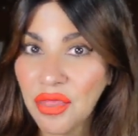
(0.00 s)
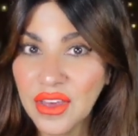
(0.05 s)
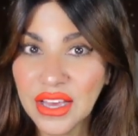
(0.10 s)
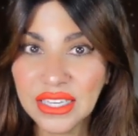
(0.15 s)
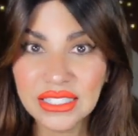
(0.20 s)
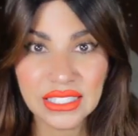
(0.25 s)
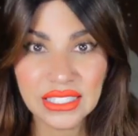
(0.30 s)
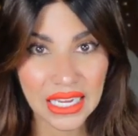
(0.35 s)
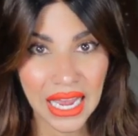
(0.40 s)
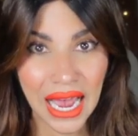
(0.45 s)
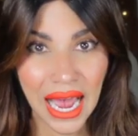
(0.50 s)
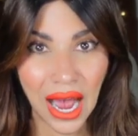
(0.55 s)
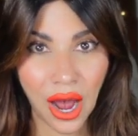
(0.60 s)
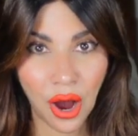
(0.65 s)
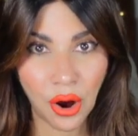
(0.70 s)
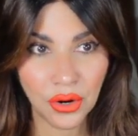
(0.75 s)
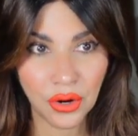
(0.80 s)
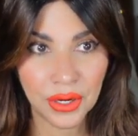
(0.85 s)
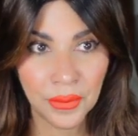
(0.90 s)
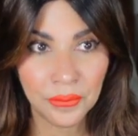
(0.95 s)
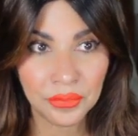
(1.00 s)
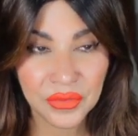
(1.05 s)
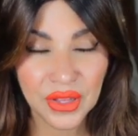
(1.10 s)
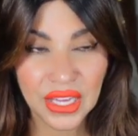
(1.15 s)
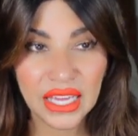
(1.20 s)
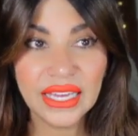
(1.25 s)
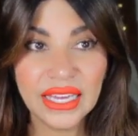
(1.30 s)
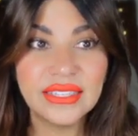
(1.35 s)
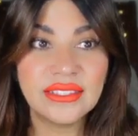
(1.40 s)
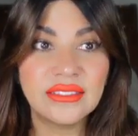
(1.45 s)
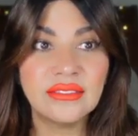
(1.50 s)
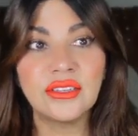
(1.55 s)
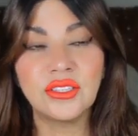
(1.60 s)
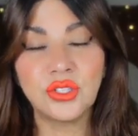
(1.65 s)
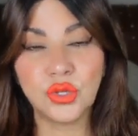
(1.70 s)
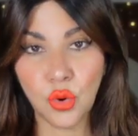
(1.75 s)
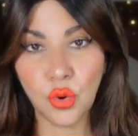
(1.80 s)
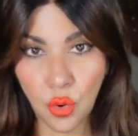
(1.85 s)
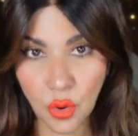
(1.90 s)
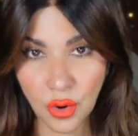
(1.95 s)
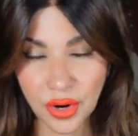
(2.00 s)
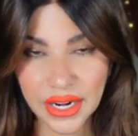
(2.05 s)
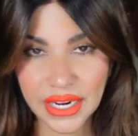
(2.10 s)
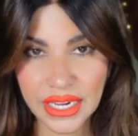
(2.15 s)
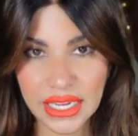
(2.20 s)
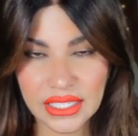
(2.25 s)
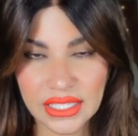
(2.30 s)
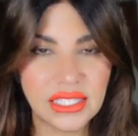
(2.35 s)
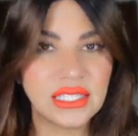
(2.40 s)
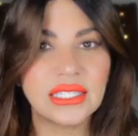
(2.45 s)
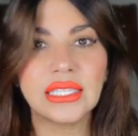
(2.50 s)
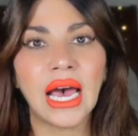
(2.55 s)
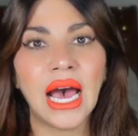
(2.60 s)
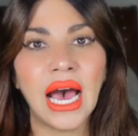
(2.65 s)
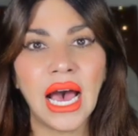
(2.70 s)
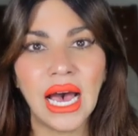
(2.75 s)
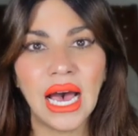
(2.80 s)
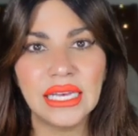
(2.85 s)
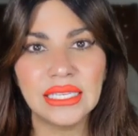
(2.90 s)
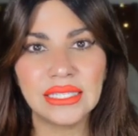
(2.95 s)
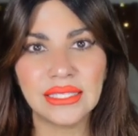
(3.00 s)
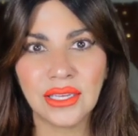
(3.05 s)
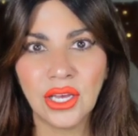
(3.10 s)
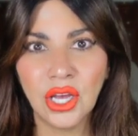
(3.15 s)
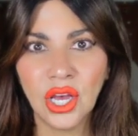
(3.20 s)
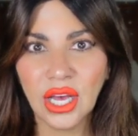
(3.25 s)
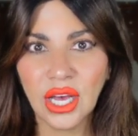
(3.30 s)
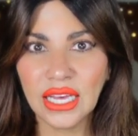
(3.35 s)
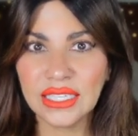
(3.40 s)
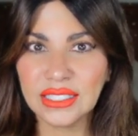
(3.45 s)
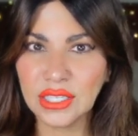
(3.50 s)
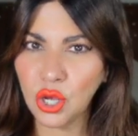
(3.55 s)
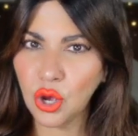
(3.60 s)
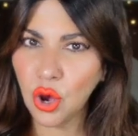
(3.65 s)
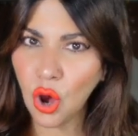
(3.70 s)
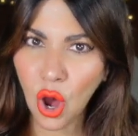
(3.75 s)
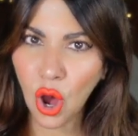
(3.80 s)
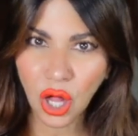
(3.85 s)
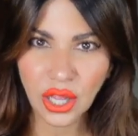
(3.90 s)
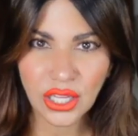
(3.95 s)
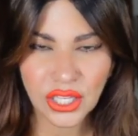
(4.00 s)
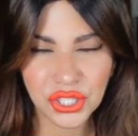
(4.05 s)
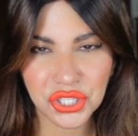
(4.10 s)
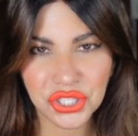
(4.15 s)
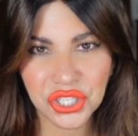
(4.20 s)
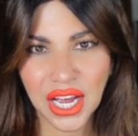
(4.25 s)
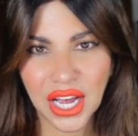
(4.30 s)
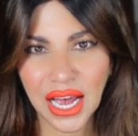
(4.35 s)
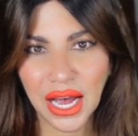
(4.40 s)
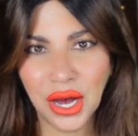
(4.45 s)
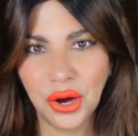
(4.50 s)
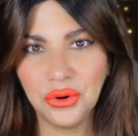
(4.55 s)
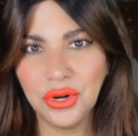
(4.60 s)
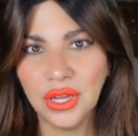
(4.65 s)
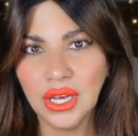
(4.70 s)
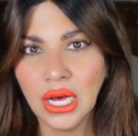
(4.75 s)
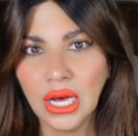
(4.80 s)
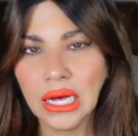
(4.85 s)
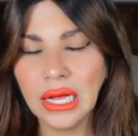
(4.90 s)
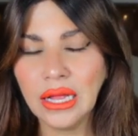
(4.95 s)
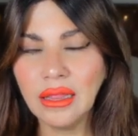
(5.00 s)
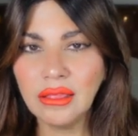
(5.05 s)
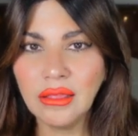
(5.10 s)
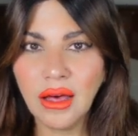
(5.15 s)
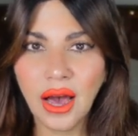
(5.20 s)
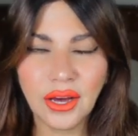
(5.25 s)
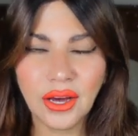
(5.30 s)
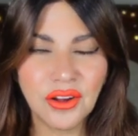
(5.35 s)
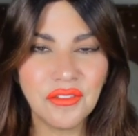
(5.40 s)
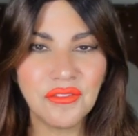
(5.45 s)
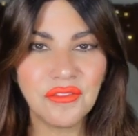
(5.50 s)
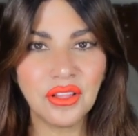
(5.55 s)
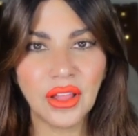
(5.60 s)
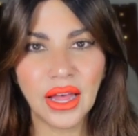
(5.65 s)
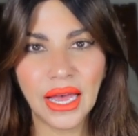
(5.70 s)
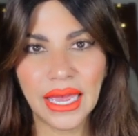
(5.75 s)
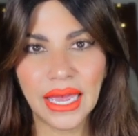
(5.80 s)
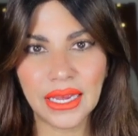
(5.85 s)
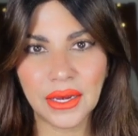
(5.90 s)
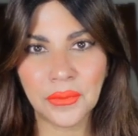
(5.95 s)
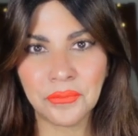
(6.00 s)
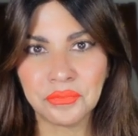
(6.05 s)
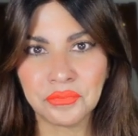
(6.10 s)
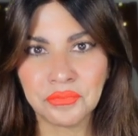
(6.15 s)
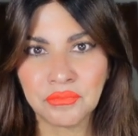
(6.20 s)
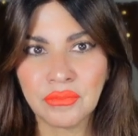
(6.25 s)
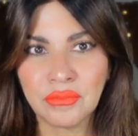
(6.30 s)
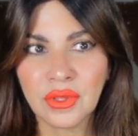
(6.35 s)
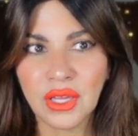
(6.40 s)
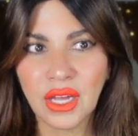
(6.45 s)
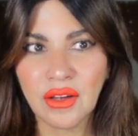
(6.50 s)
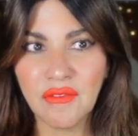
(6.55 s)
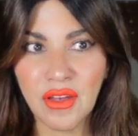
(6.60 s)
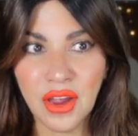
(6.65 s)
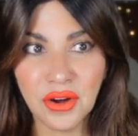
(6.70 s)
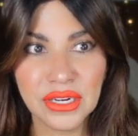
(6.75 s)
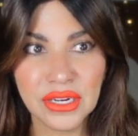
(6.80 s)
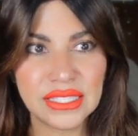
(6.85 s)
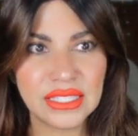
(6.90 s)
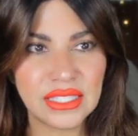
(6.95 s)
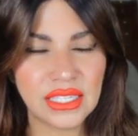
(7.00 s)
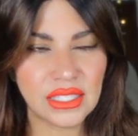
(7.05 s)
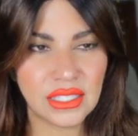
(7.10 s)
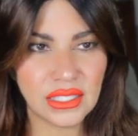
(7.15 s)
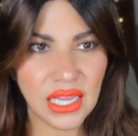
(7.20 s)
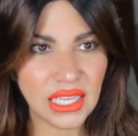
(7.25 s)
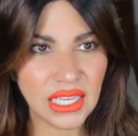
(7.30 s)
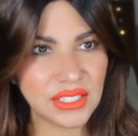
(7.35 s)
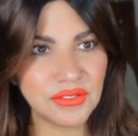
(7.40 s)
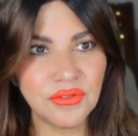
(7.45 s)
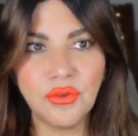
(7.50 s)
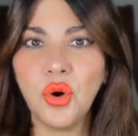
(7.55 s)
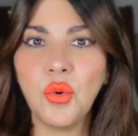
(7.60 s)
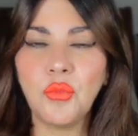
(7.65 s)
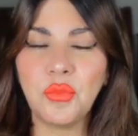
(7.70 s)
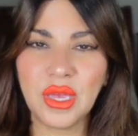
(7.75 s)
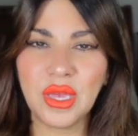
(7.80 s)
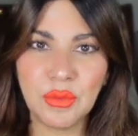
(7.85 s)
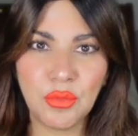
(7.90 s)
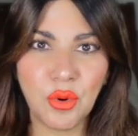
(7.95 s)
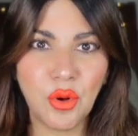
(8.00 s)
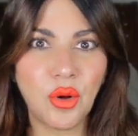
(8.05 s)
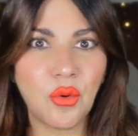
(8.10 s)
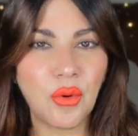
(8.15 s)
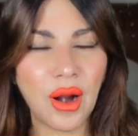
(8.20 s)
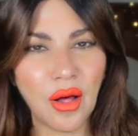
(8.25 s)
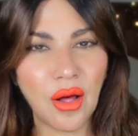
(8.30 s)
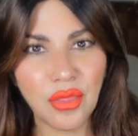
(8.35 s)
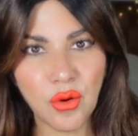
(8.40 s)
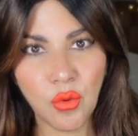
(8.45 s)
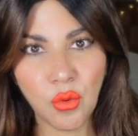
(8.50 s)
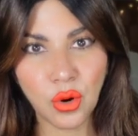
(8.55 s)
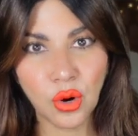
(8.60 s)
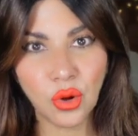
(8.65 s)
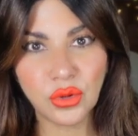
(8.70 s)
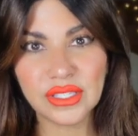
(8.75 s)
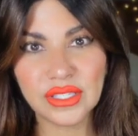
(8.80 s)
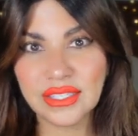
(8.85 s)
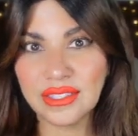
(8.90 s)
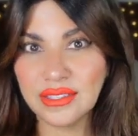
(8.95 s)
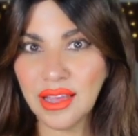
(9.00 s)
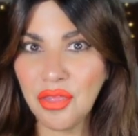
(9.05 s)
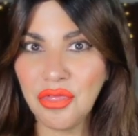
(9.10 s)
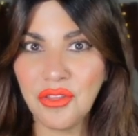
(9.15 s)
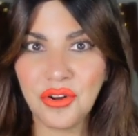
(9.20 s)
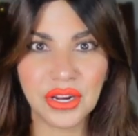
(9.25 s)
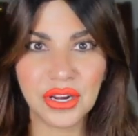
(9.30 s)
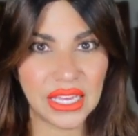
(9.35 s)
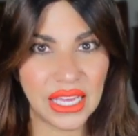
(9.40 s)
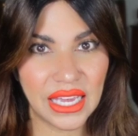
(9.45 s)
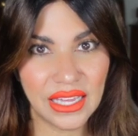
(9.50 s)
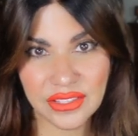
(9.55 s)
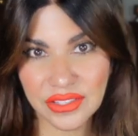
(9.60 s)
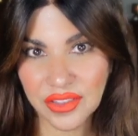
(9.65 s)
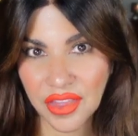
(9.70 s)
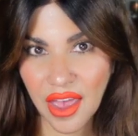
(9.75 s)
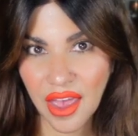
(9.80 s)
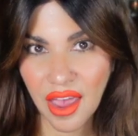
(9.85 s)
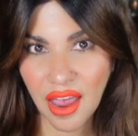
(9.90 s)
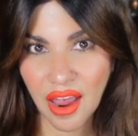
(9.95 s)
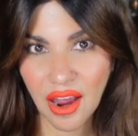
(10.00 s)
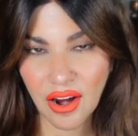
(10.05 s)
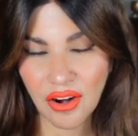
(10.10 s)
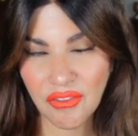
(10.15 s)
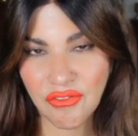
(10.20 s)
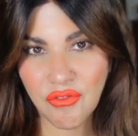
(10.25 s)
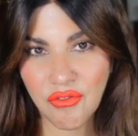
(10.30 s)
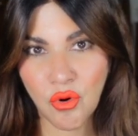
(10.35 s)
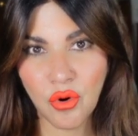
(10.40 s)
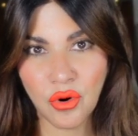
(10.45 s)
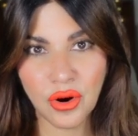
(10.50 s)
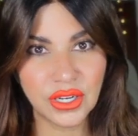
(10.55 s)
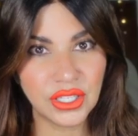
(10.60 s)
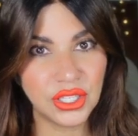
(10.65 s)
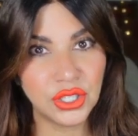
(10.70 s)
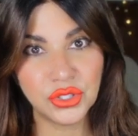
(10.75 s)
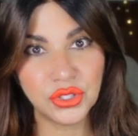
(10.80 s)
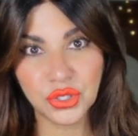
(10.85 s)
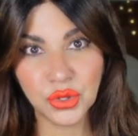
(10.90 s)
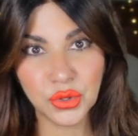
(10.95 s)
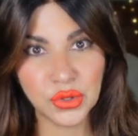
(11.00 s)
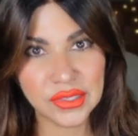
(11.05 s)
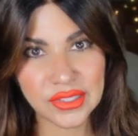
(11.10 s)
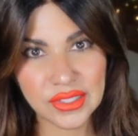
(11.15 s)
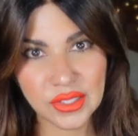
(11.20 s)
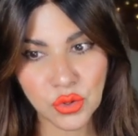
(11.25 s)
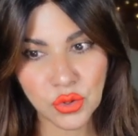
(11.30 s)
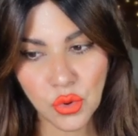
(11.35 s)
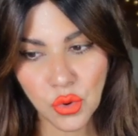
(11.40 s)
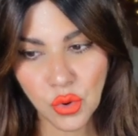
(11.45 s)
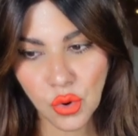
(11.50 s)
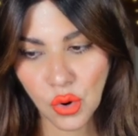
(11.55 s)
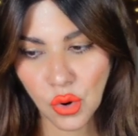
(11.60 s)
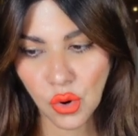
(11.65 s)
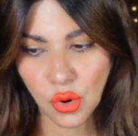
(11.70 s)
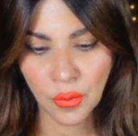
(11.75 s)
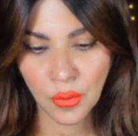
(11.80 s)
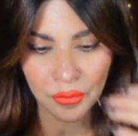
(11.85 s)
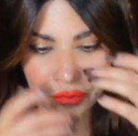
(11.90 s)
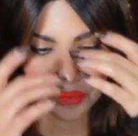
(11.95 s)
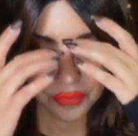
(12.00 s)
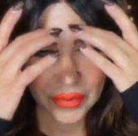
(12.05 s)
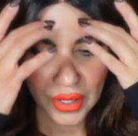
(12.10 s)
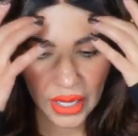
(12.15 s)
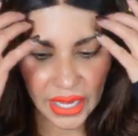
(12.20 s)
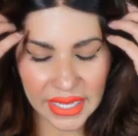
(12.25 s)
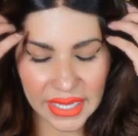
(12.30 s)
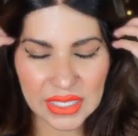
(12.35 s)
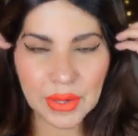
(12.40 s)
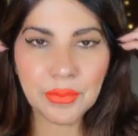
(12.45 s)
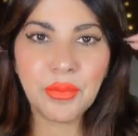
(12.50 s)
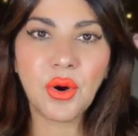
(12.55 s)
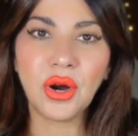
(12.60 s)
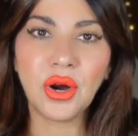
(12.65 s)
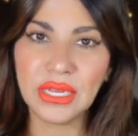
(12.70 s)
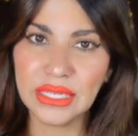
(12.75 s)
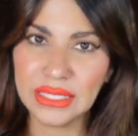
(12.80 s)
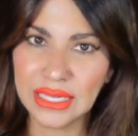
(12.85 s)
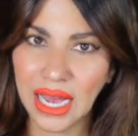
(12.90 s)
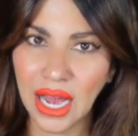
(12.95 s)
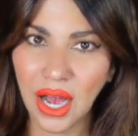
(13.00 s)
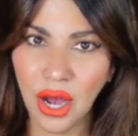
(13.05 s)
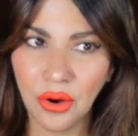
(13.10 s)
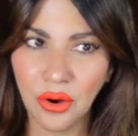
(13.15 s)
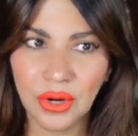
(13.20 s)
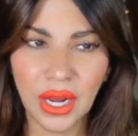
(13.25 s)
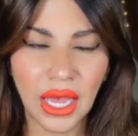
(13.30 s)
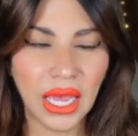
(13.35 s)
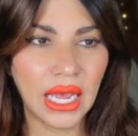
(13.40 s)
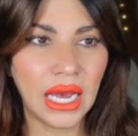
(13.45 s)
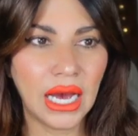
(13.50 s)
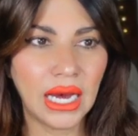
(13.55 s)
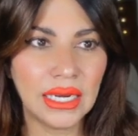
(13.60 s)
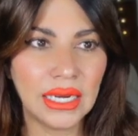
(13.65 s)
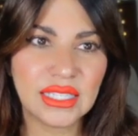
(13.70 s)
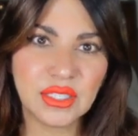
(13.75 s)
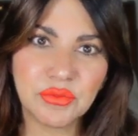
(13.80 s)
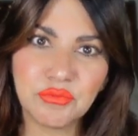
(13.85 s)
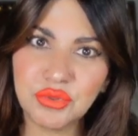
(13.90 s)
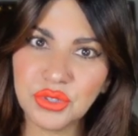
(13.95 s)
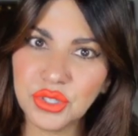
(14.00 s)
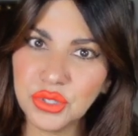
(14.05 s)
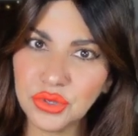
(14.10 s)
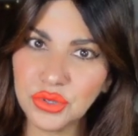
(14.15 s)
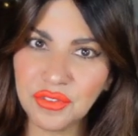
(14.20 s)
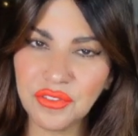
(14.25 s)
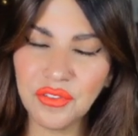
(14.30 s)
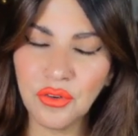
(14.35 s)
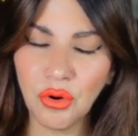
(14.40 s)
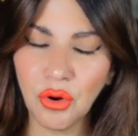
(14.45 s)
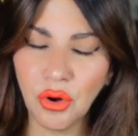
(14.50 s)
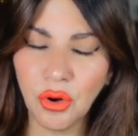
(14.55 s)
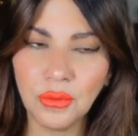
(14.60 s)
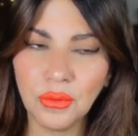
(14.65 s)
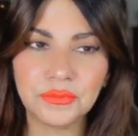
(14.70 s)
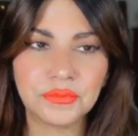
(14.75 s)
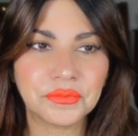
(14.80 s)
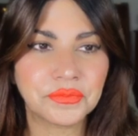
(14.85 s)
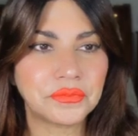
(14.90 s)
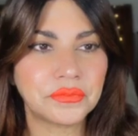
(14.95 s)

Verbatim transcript: this town is notorious as it's a college town. A lot of like very successful people around the world send their kids there for, you know, to go to school. It's a party town and it's beautiful.